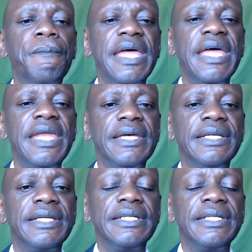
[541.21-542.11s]
value
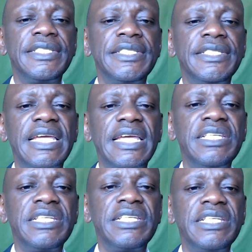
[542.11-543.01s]
for
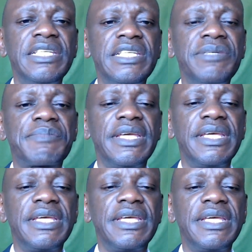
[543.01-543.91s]

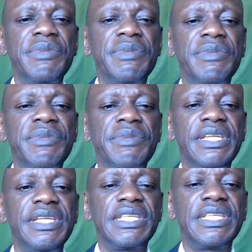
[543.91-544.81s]
men
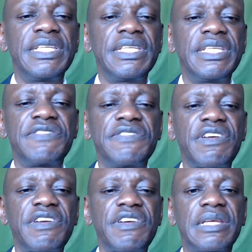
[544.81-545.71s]
is 90
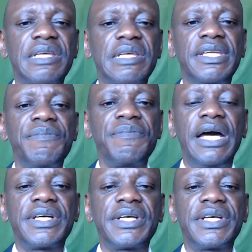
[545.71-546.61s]
milligrams per day.
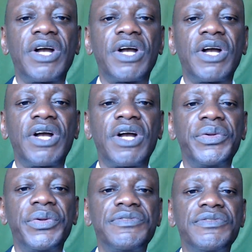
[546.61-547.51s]
Women is 75
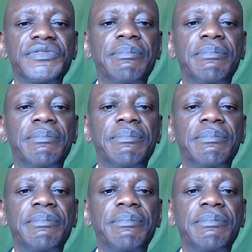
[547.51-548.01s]
milligrams per day.